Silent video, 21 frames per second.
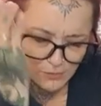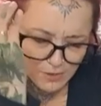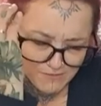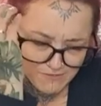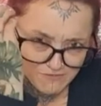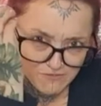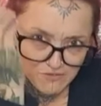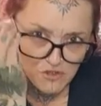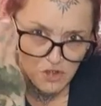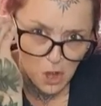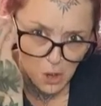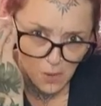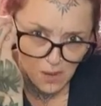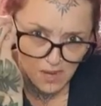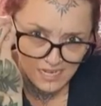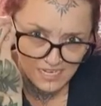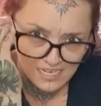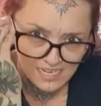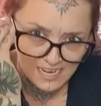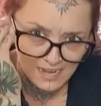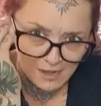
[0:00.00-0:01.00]
You have no
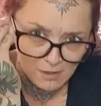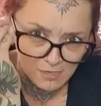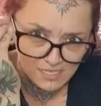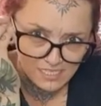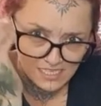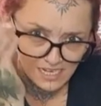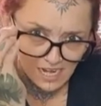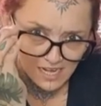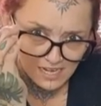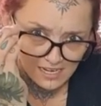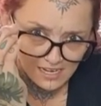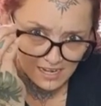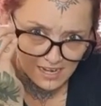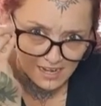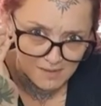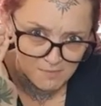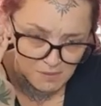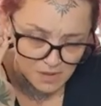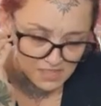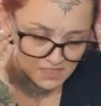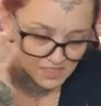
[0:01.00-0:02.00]
idea how excited I
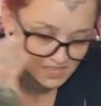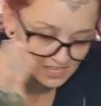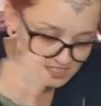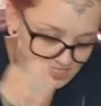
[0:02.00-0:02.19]
am by